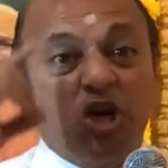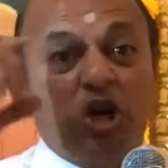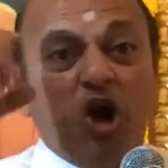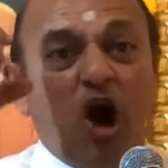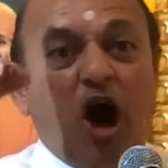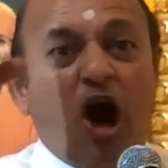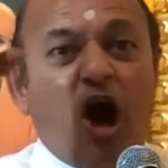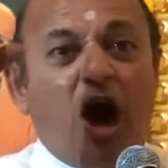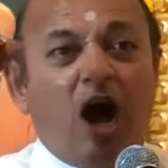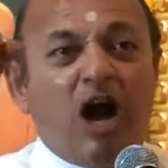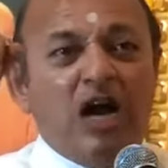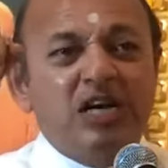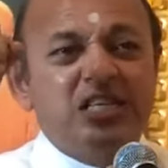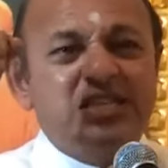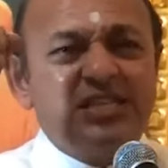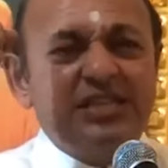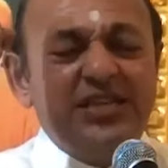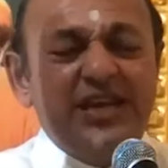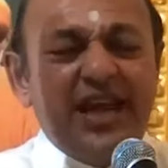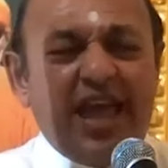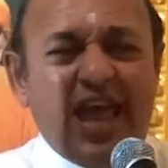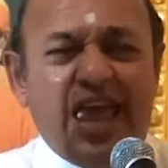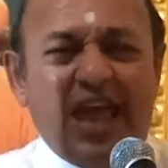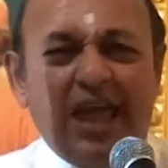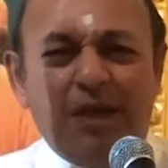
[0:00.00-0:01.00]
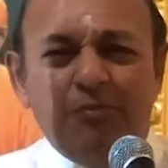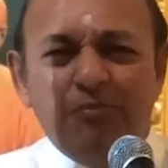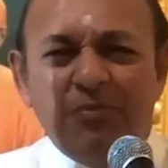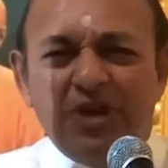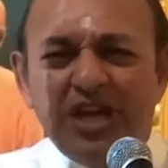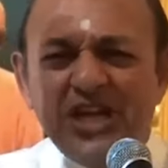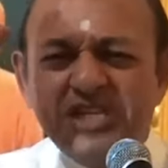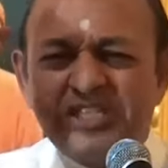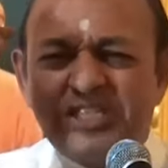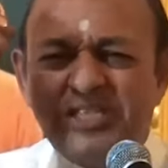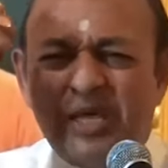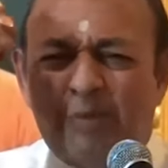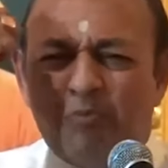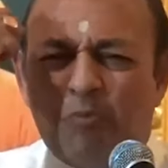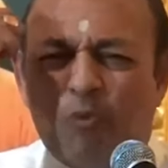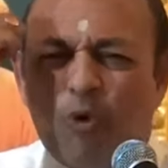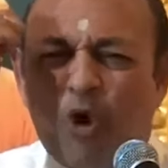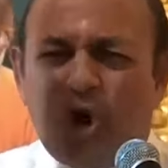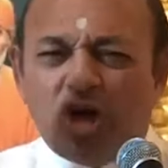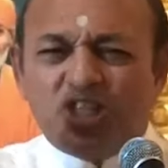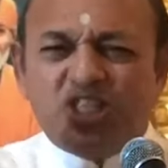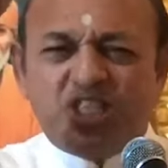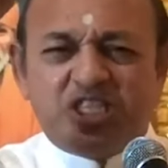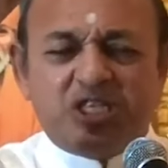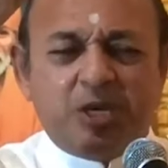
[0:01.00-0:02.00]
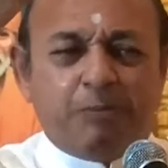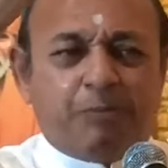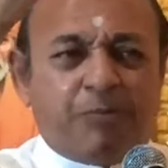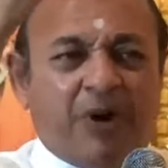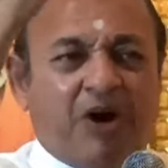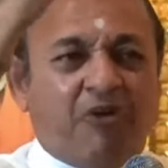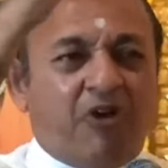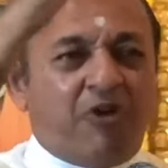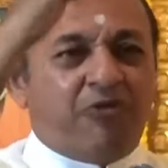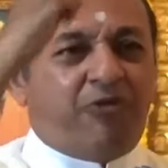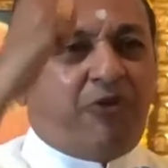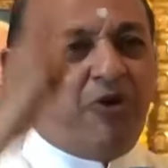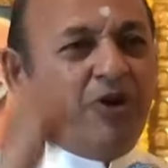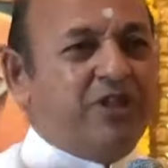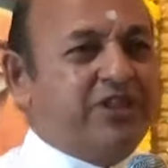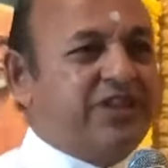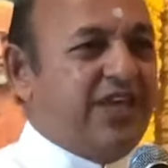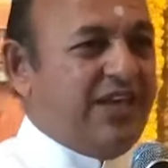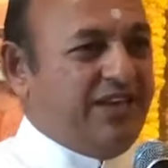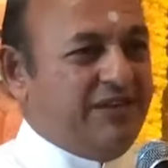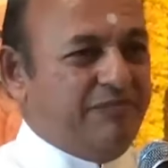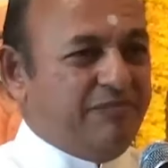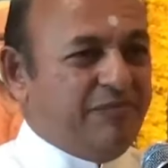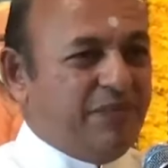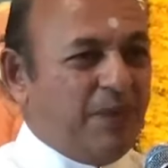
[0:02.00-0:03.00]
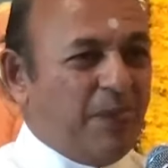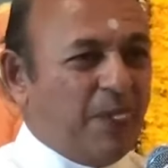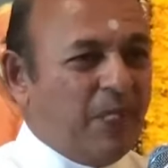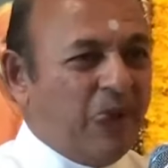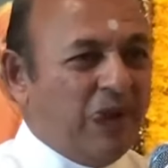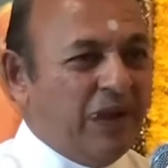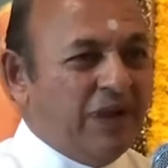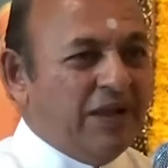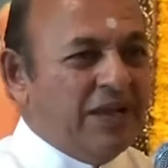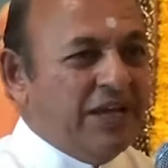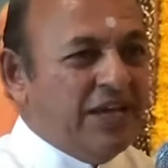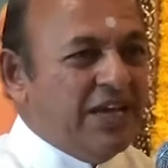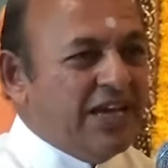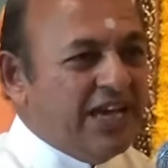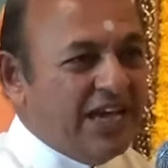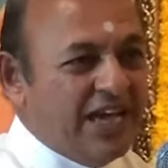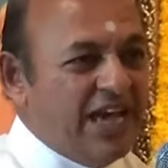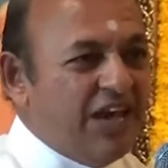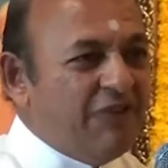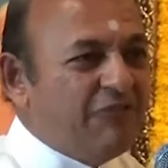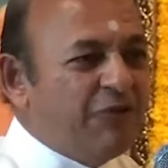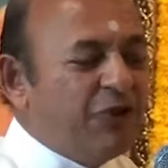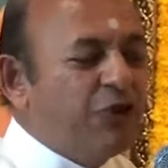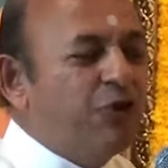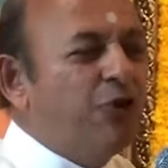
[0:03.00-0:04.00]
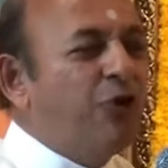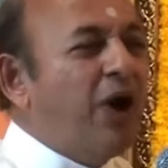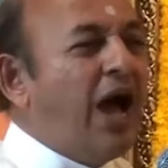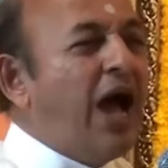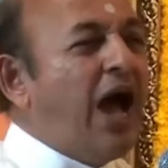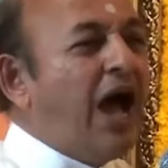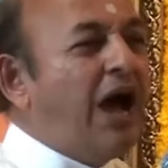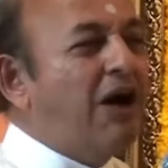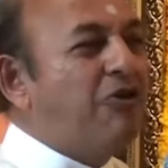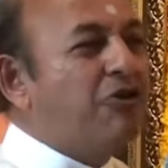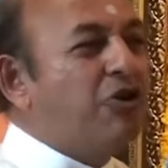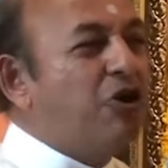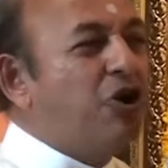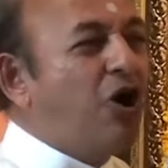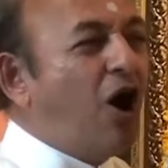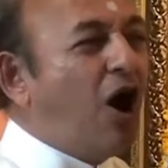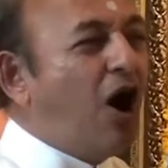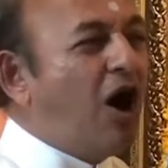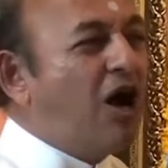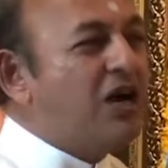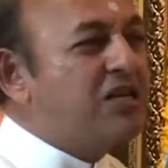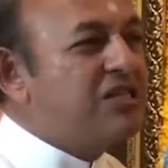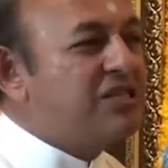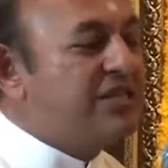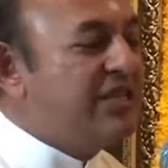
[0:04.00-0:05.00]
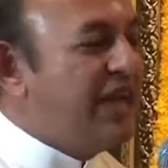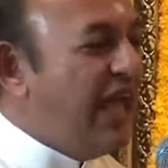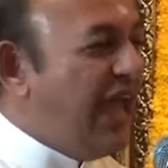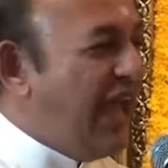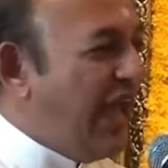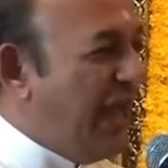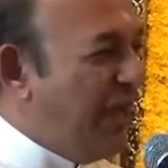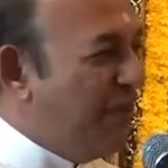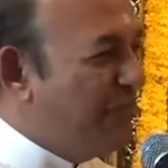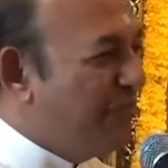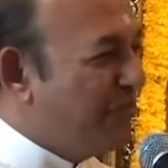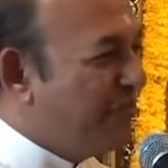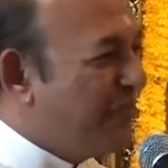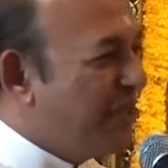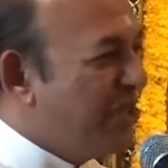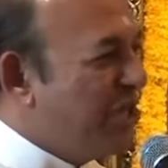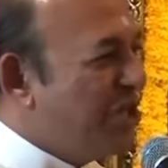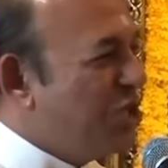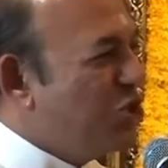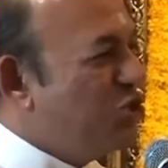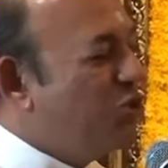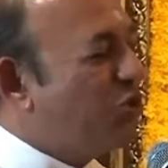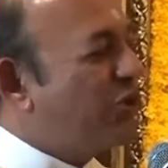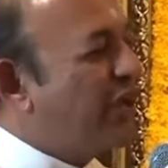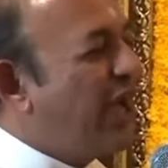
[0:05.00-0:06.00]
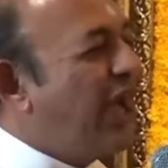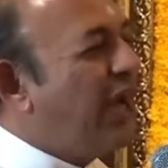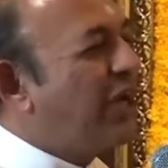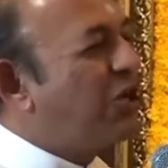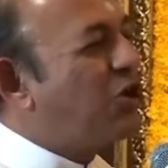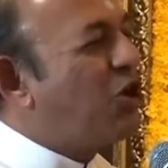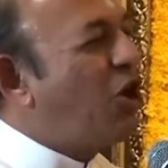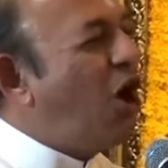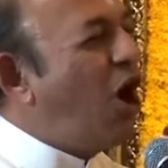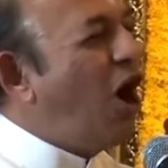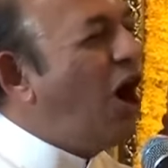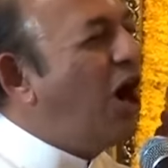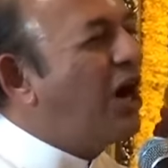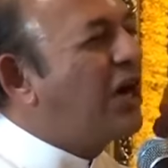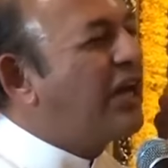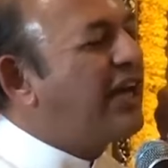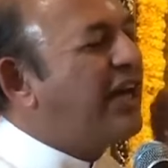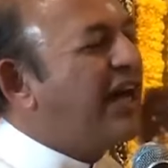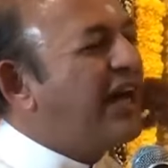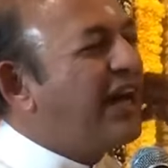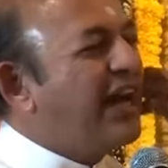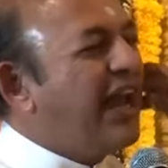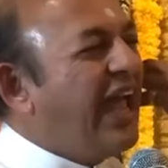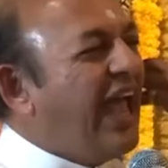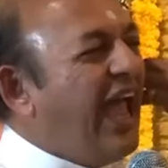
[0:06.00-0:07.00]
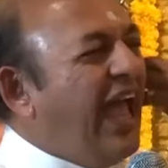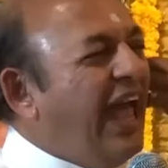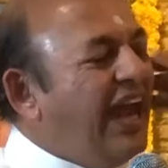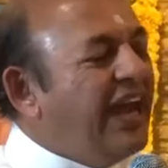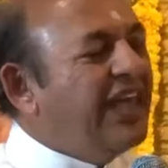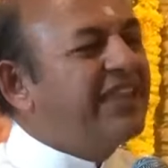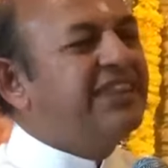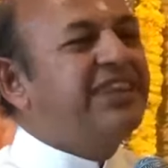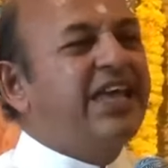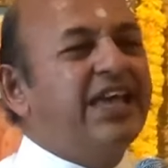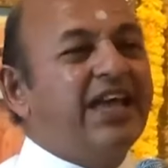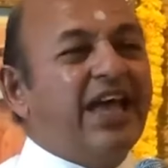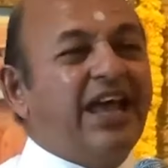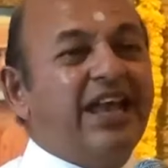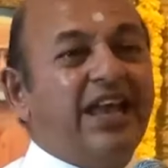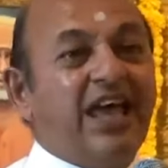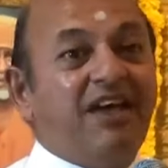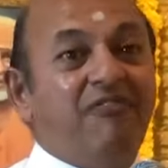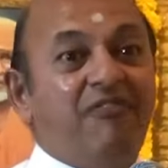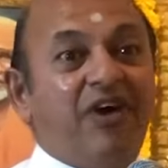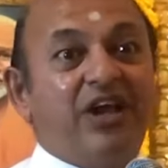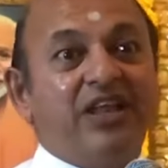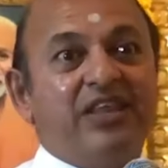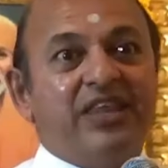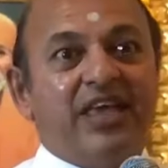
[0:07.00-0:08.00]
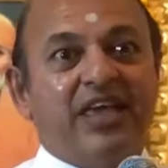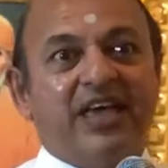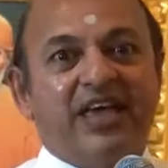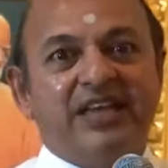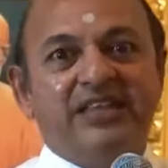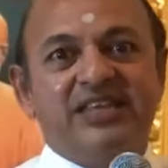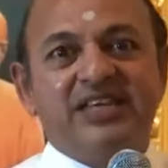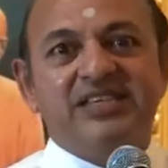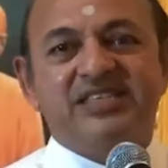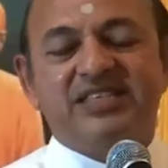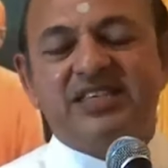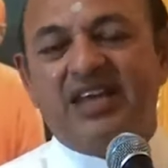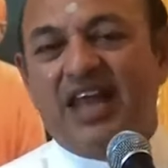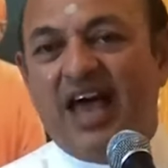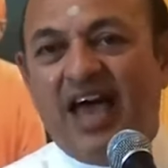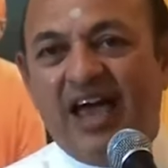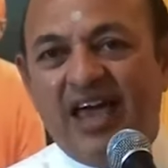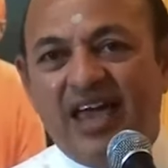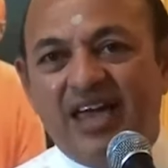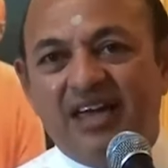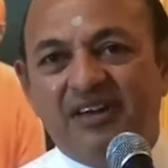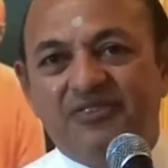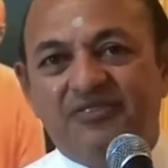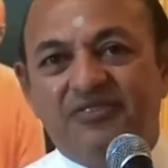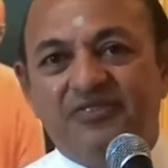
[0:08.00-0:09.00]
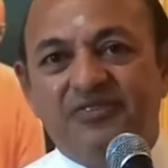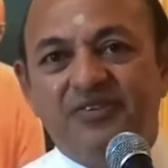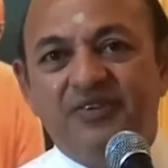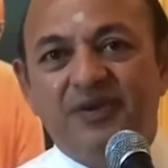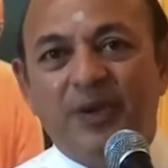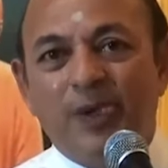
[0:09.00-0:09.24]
God's name is the most powerful thing. If you have God's name, you can conquer anything and everything in this life.